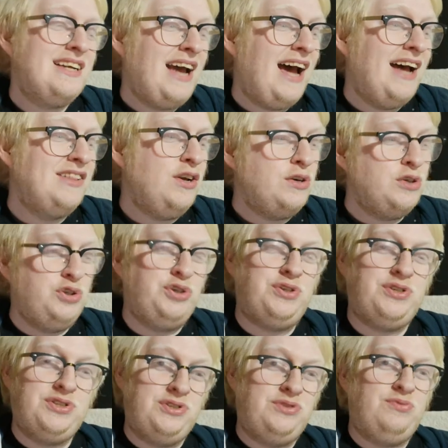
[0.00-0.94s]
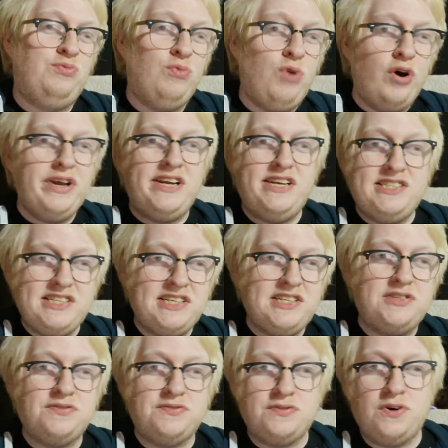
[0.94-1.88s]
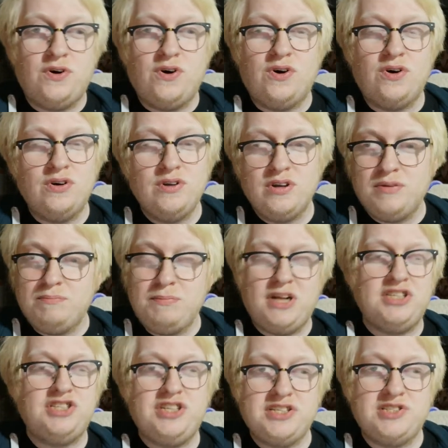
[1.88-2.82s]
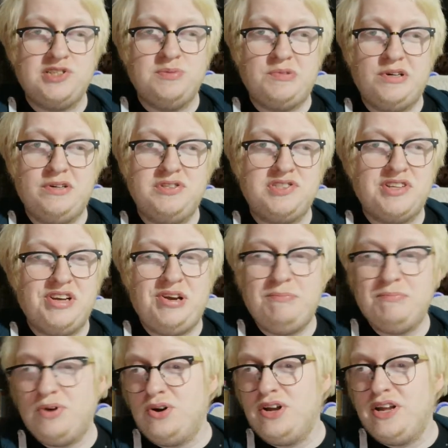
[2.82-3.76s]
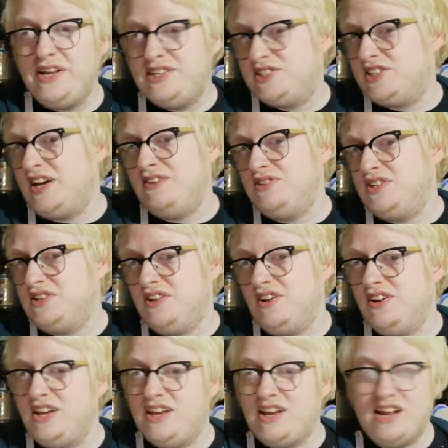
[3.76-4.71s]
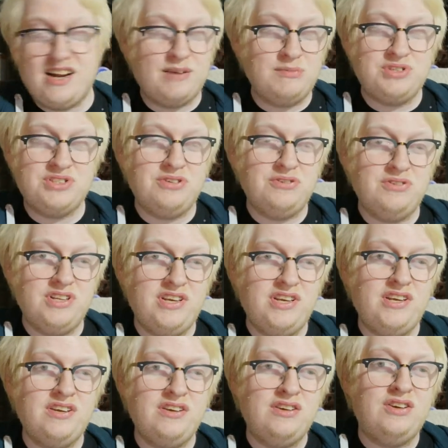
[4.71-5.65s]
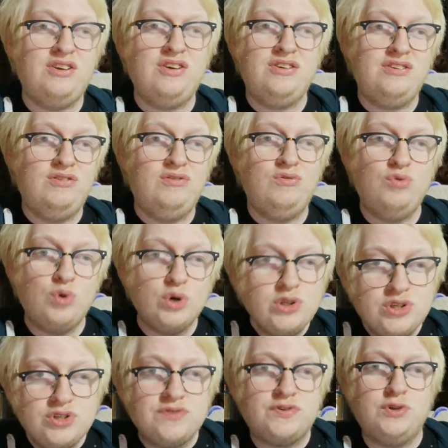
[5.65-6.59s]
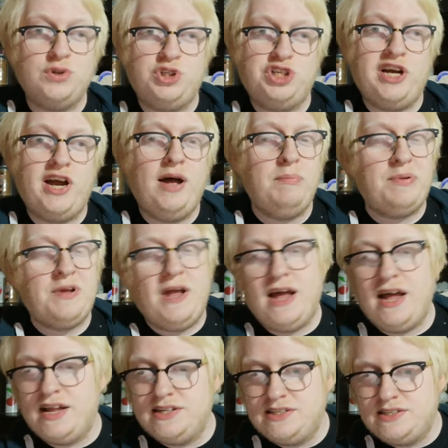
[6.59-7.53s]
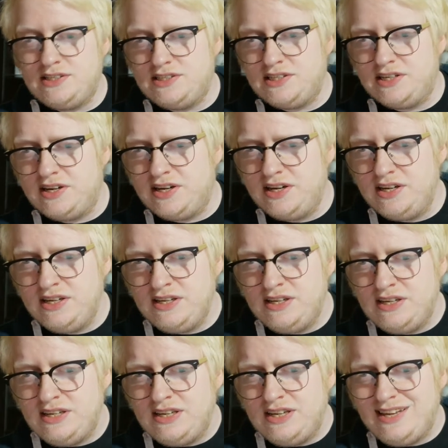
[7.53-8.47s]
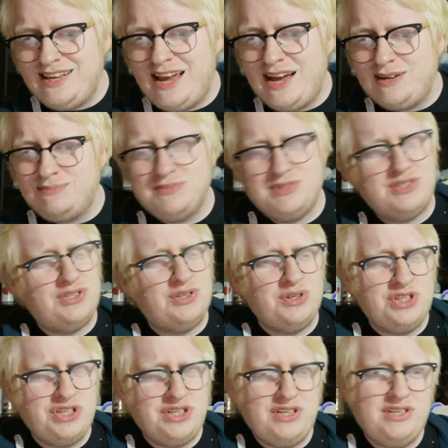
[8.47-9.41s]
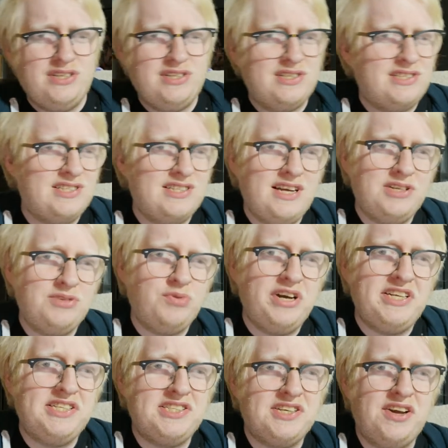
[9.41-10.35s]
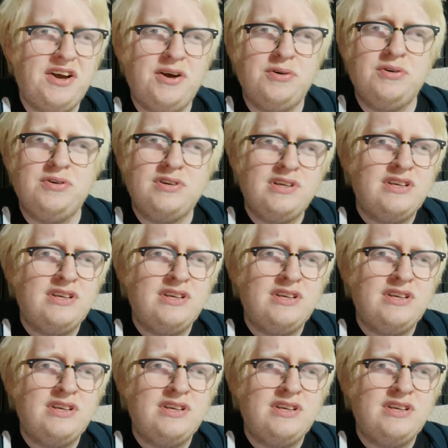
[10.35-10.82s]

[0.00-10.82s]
and not just what he did for Manchester Bruin scene, but he sounded like an absolutely wonderful chap, and uh, yeah, such a sad way to go.